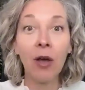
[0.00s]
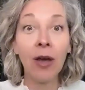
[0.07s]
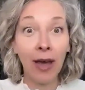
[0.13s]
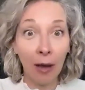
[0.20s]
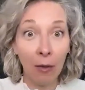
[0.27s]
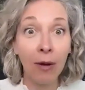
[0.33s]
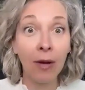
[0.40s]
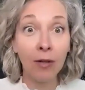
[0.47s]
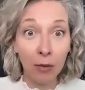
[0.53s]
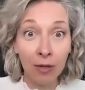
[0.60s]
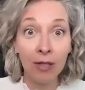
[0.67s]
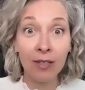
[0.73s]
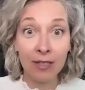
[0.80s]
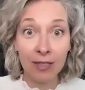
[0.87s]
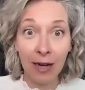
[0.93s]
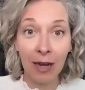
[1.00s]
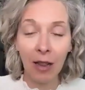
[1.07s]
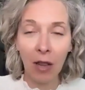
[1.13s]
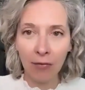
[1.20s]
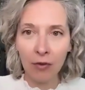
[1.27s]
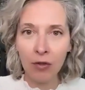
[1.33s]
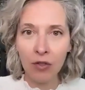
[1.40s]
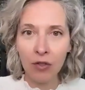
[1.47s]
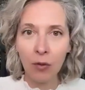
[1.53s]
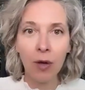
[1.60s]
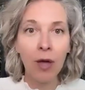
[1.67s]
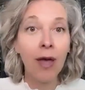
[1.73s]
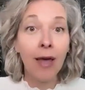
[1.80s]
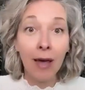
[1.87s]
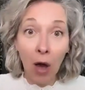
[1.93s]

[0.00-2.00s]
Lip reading: Okay, I want to do things that I love to do.